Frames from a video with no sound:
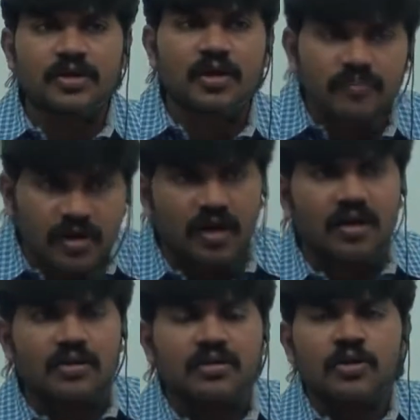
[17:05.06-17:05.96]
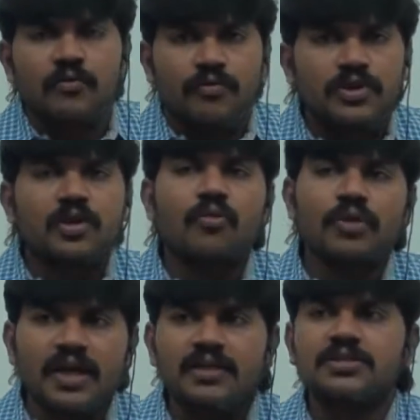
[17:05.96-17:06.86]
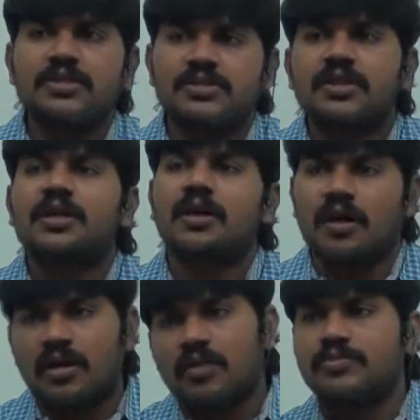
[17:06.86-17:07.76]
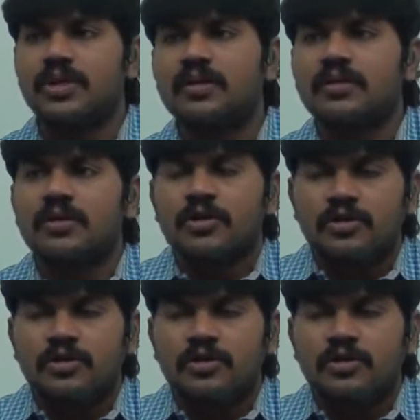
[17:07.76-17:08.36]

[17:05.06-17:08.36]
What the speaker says: part of car. Without existing car object,